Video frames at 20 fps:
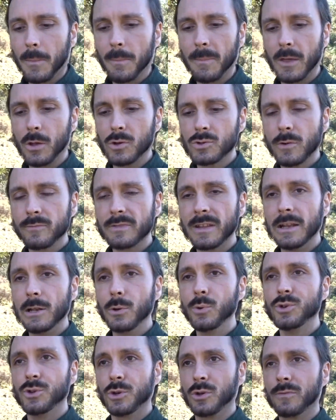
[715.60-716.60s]
because of the
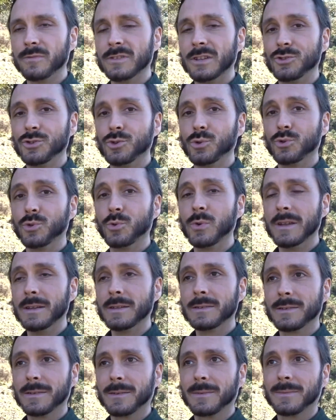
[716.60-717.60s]
illusion of the two
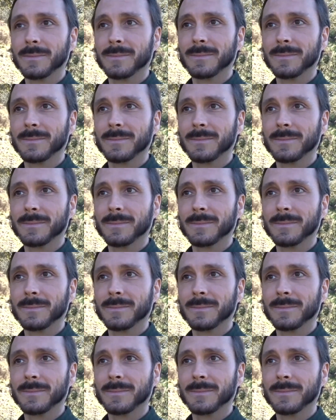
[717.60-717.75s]
trees,